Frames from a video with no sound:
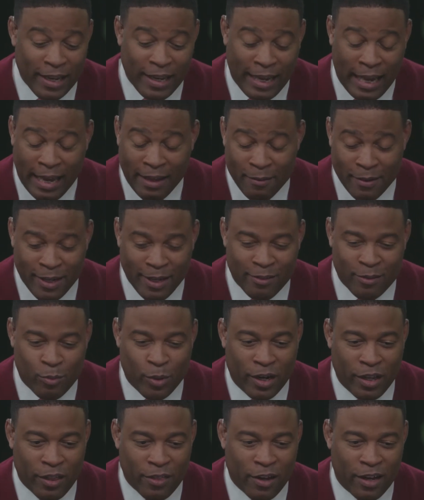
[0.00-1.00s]
It's
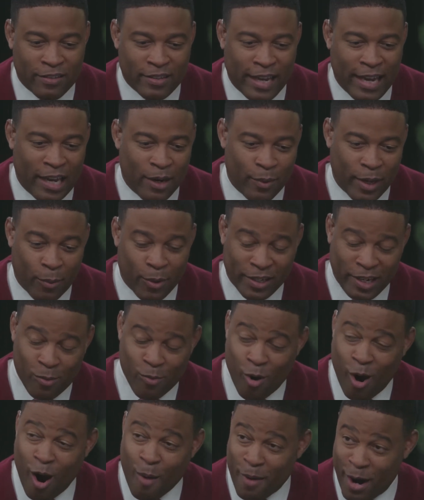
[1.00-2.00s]
one of the thoughts I had when I worked at
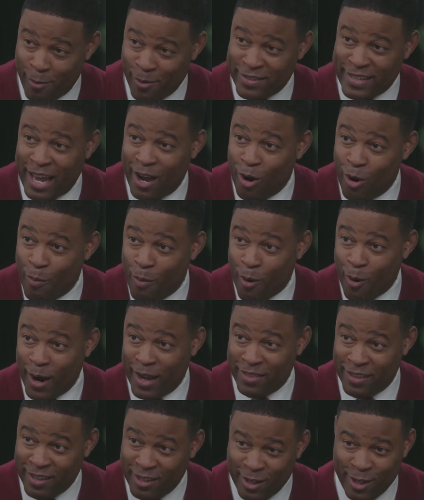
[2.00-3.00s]
Walmart, was that whole
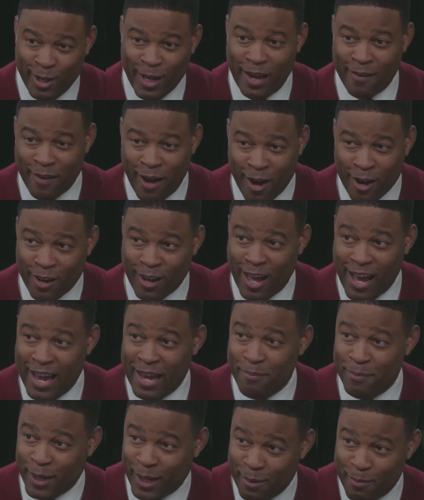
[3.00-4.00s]
point. You have online,
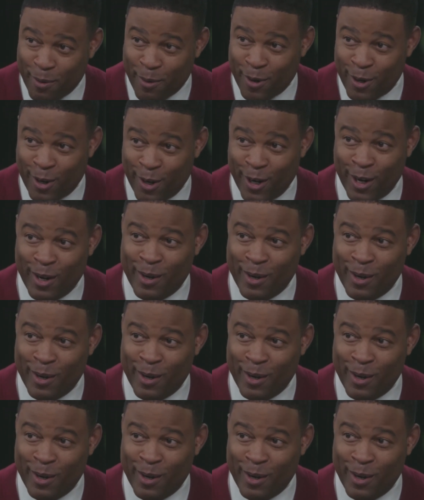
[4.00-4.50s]
brick and mortar.